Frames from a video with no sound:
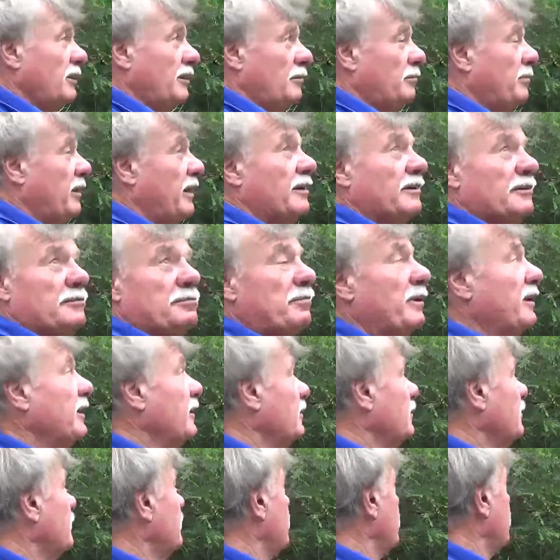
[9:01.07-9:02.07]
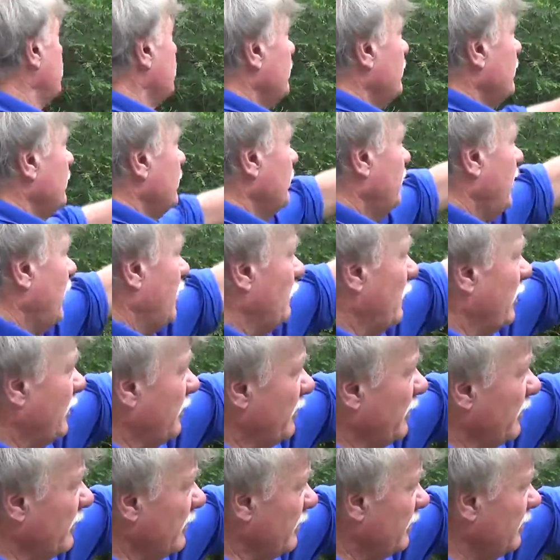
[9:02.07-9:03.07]
get about as big as that
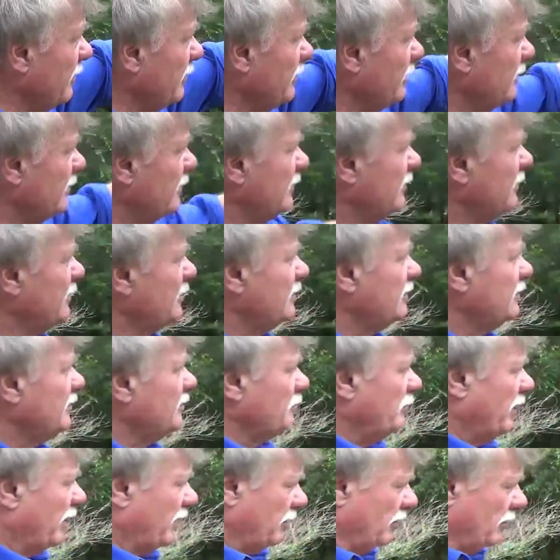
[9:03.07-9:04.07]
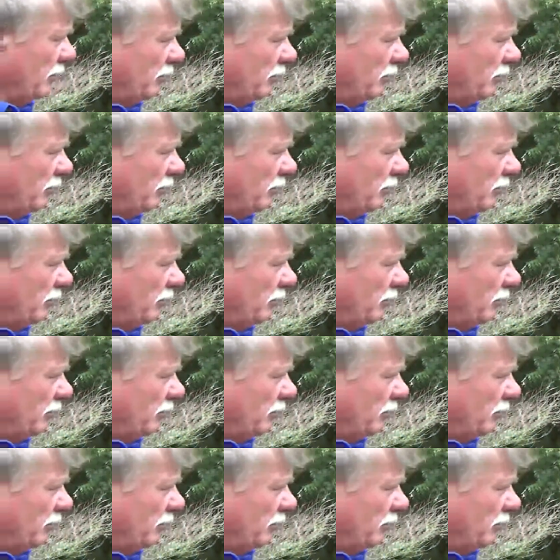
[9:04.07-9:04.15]
one there, but